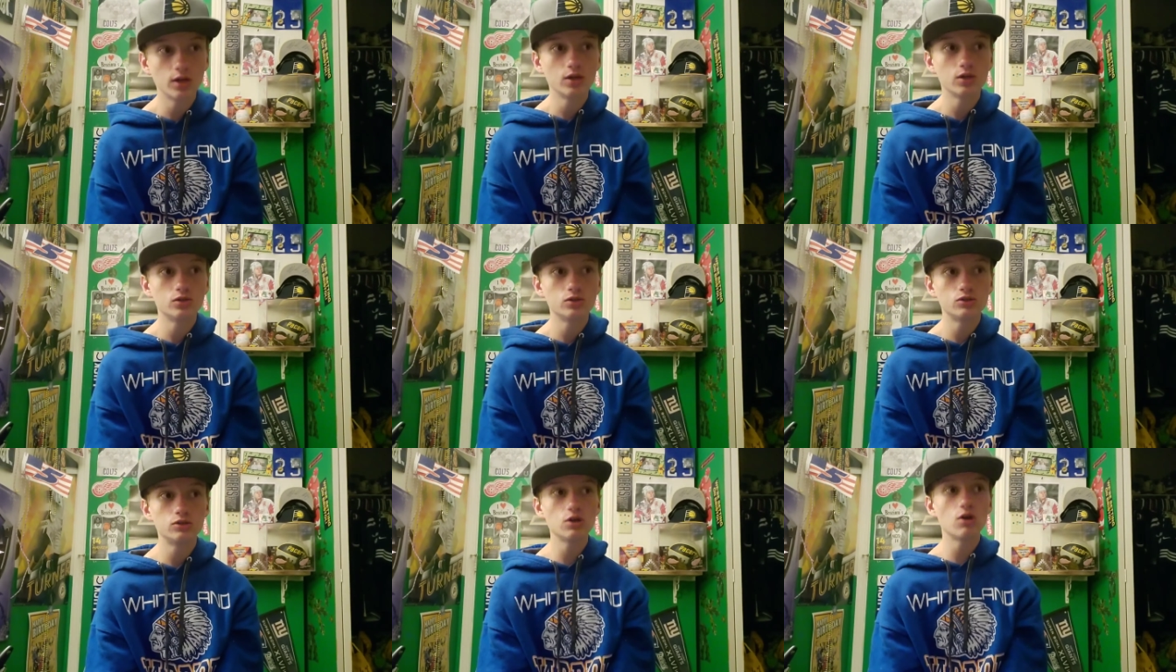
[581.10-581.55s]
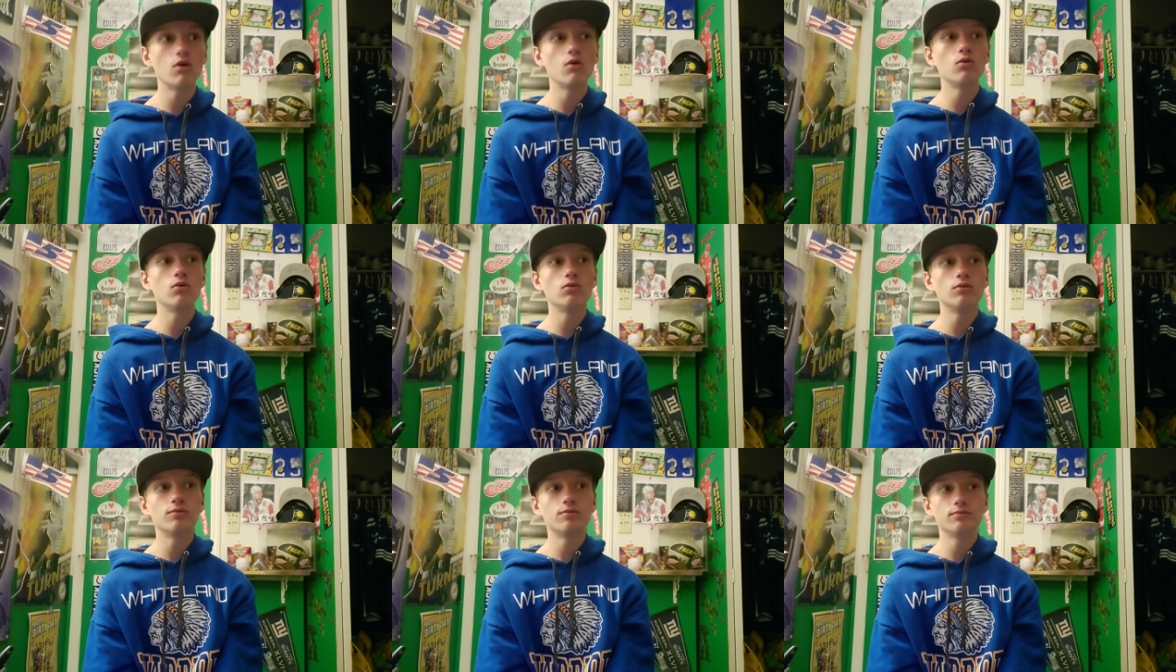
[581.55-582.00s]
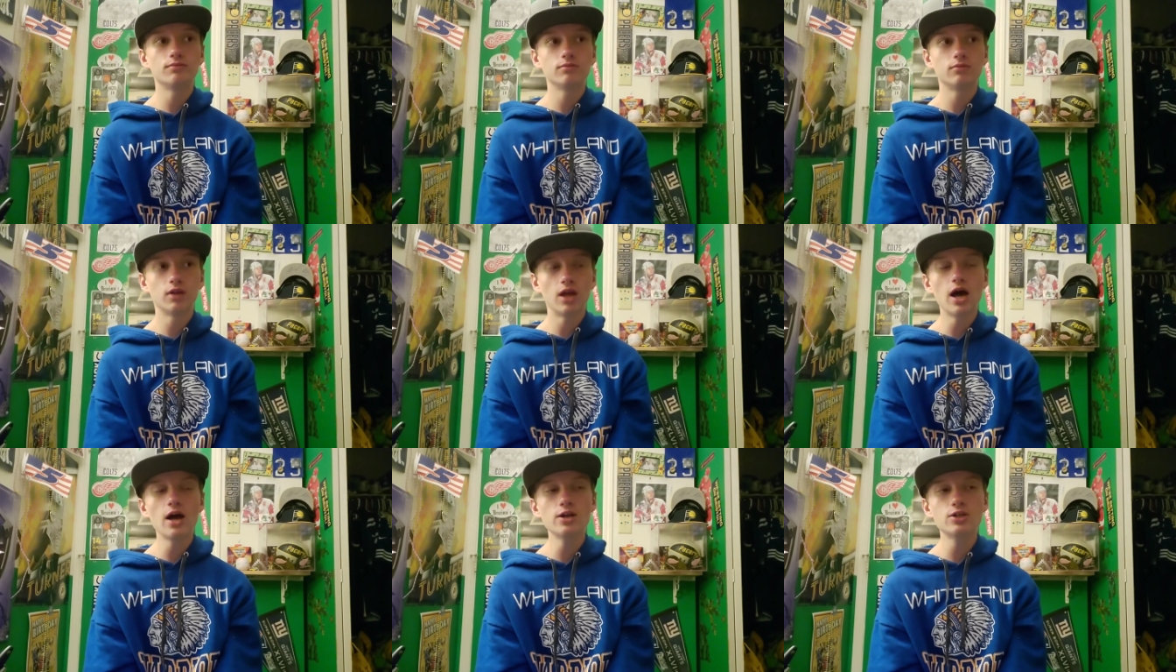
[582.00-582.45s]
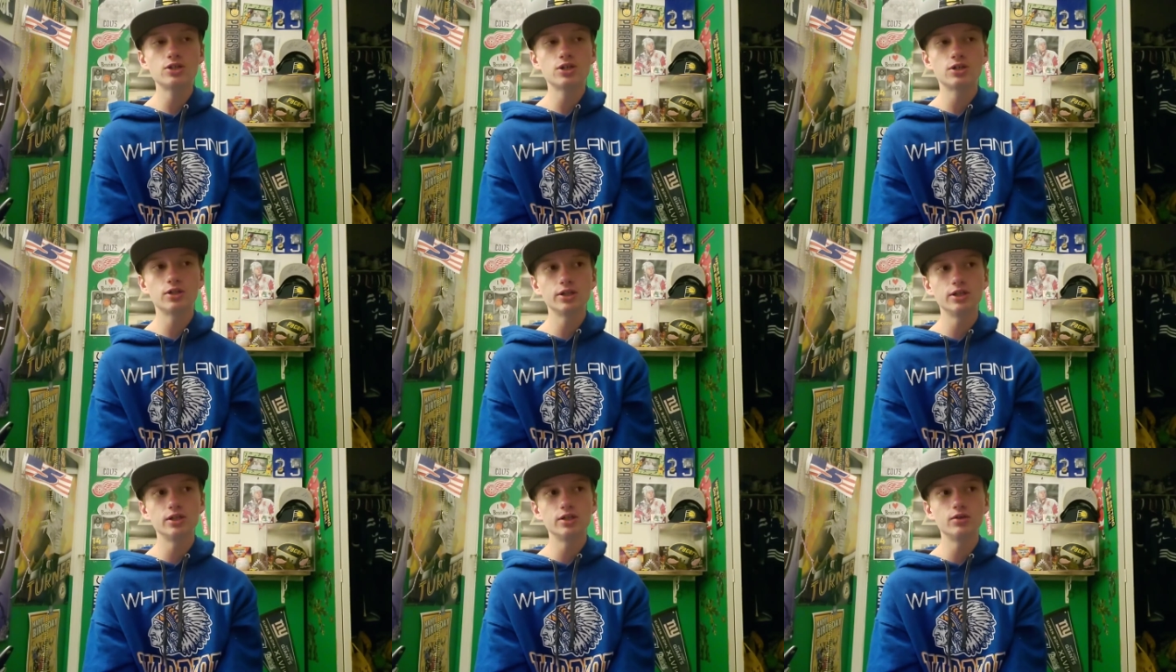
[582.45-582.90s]
So
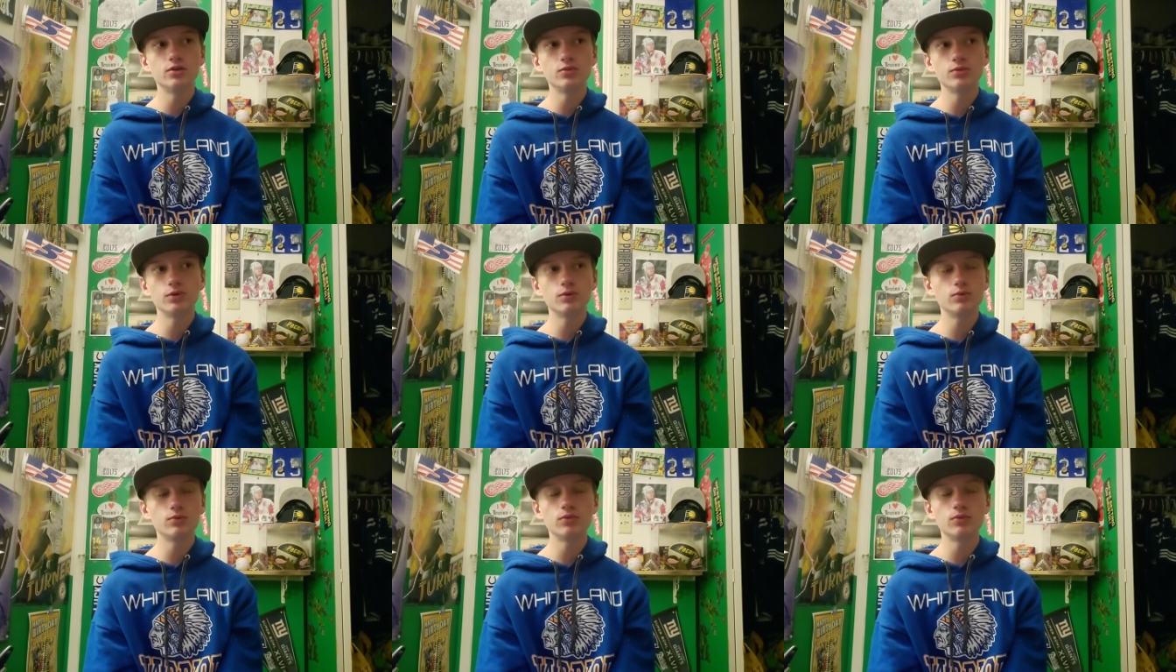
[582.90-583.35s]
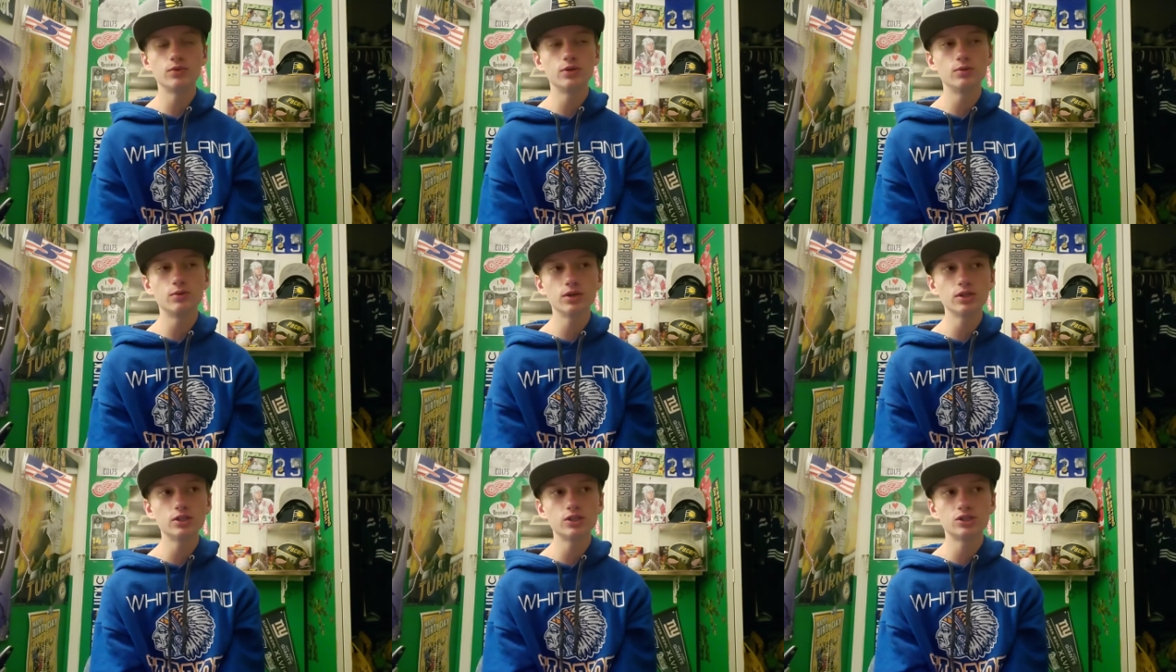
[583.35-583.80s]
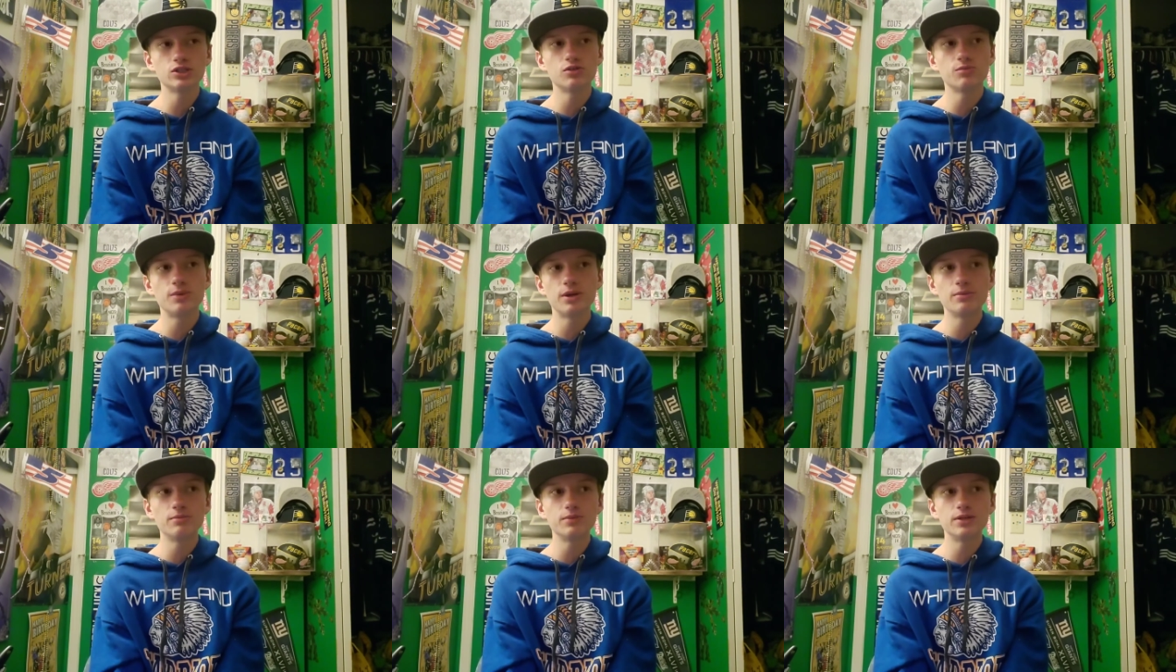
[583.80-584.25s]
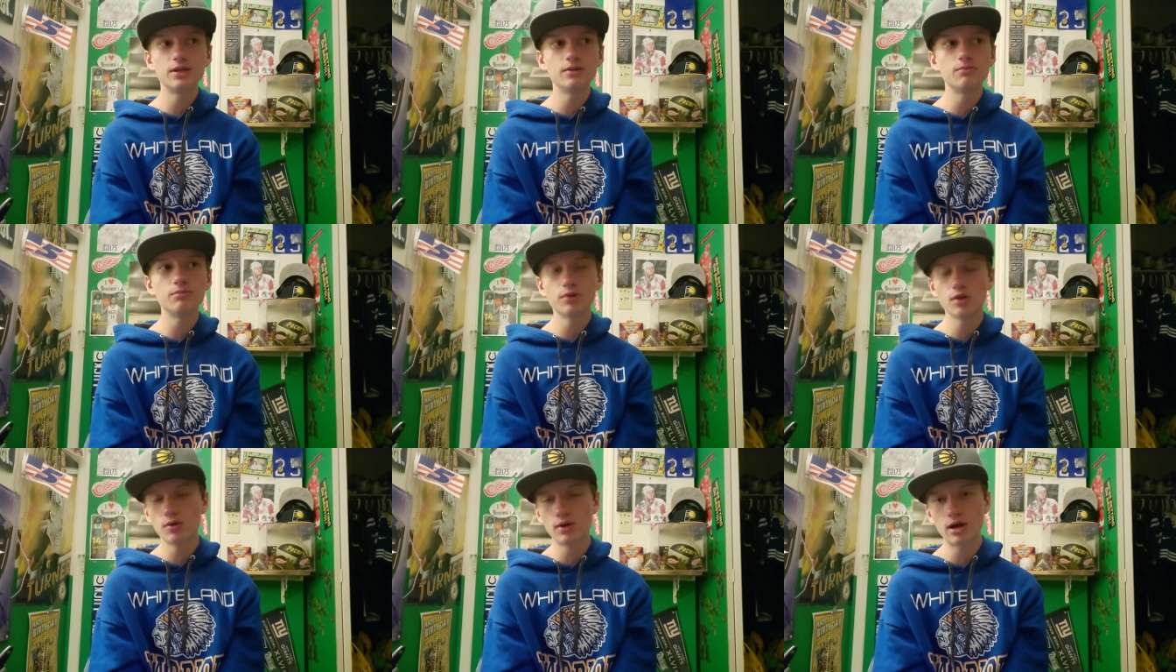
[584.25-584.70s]
logically, we, we really should have been getting
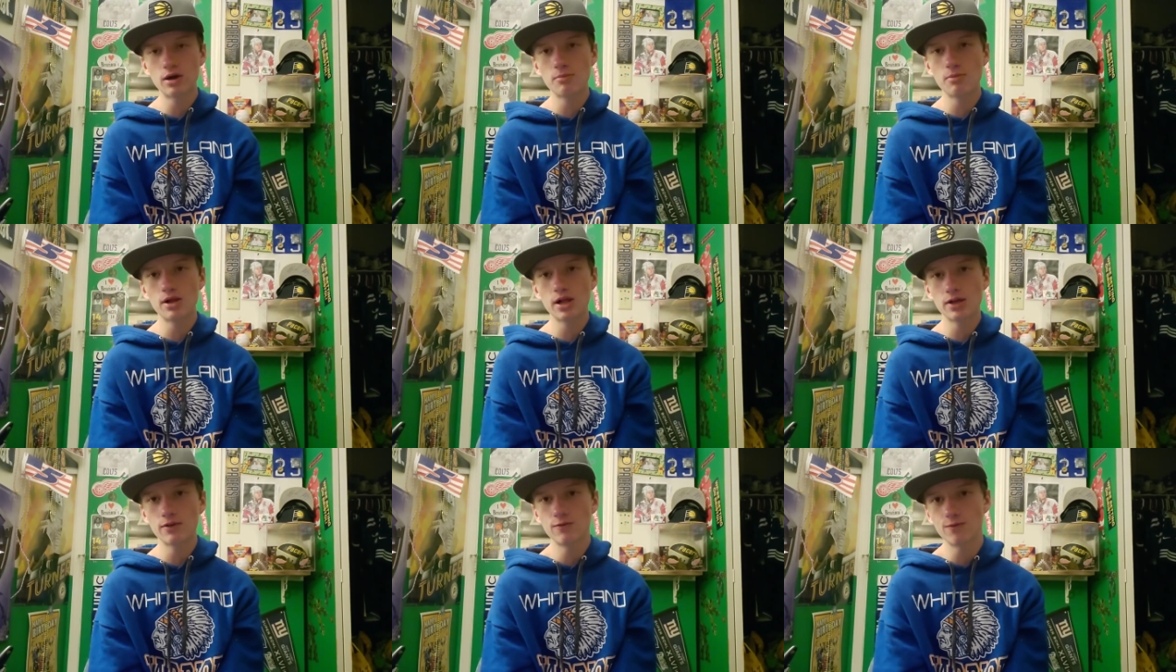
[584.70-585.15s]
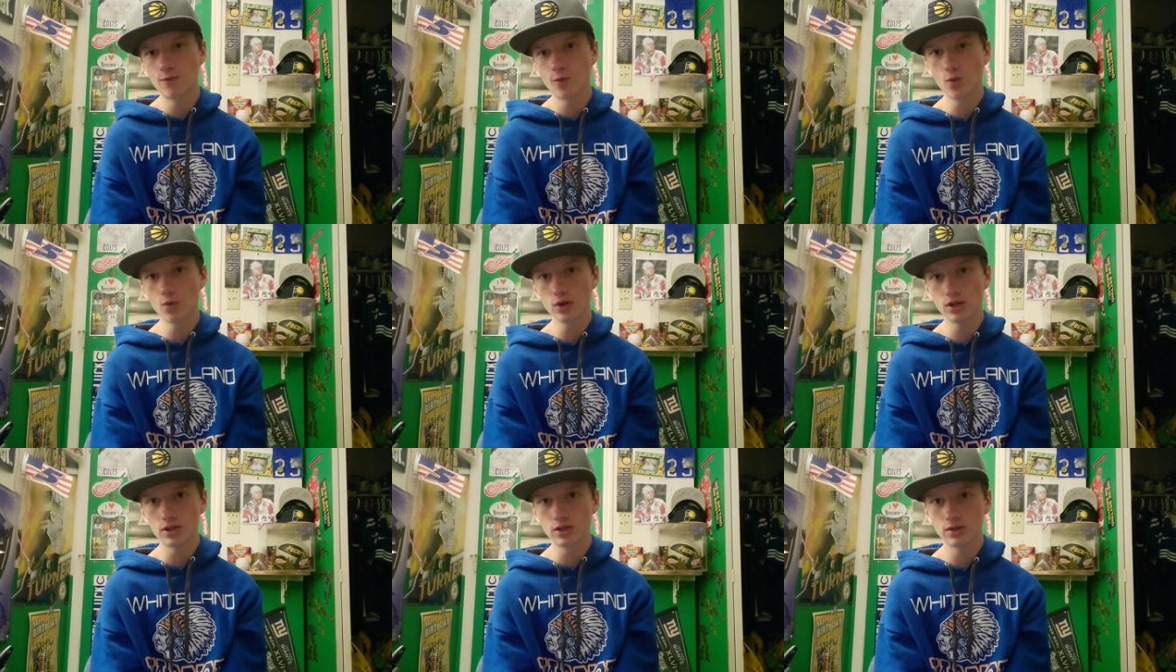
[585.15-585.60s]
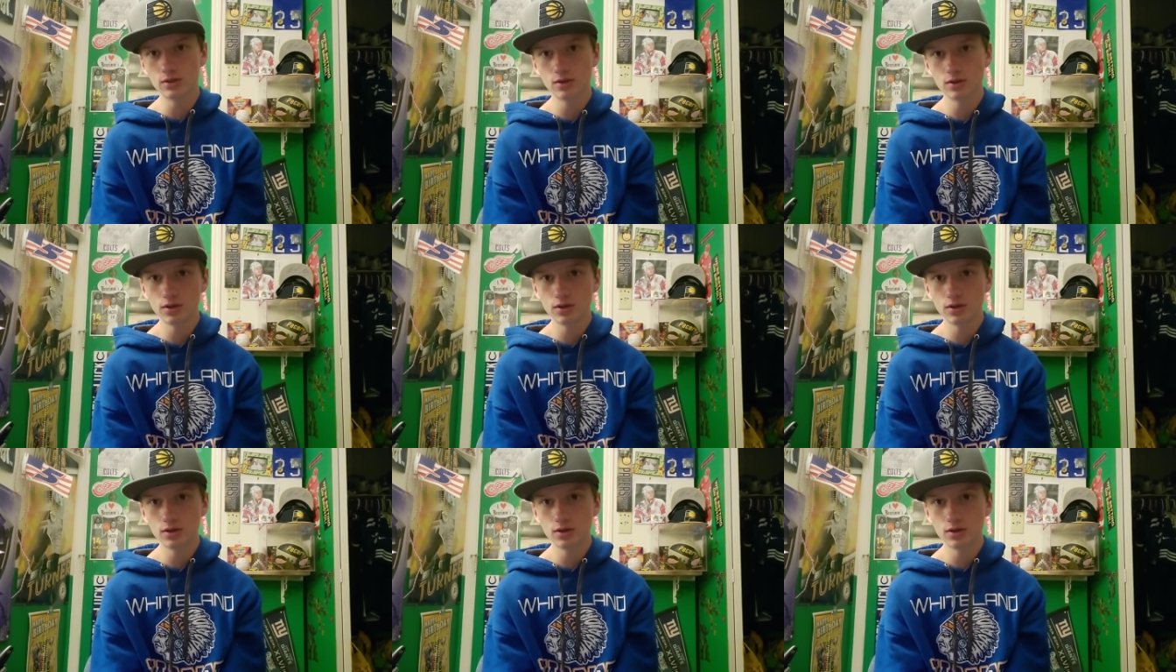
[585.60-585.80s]
blown out by like 40.